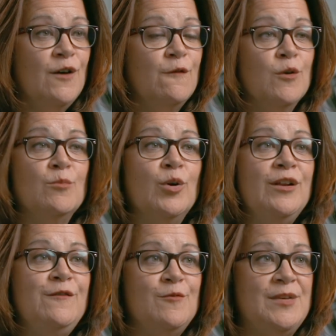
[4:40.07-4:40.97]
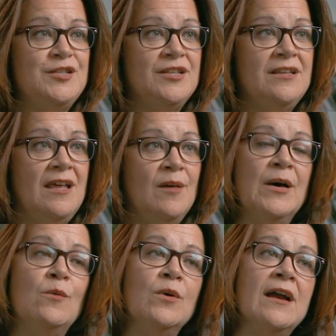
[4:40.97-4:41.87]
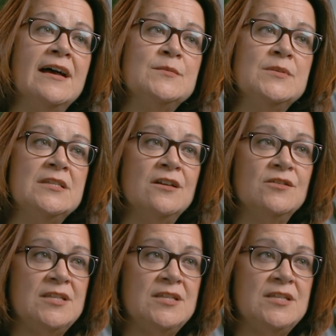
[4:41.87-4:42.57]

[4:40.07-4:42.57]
For more information about where hospice care